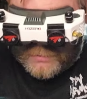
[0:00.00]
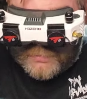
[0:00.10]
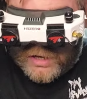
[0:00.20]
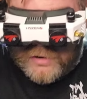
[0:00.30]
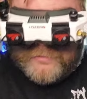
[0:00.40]

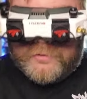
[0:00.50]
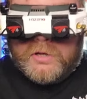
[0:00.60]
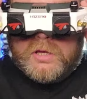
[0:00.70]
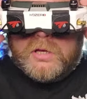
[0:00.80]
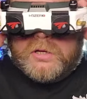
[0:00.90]
above
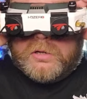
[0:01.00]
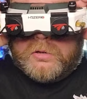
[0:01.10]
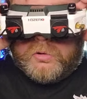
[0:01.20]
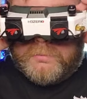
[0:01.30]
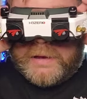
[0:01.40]

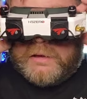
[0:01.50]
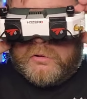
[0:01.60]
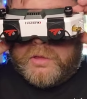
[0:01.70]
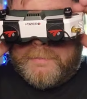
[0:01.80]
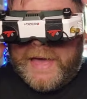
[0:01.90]
on my
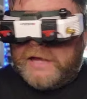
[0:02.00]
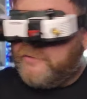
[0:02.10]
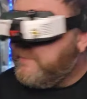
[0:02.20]
on the back of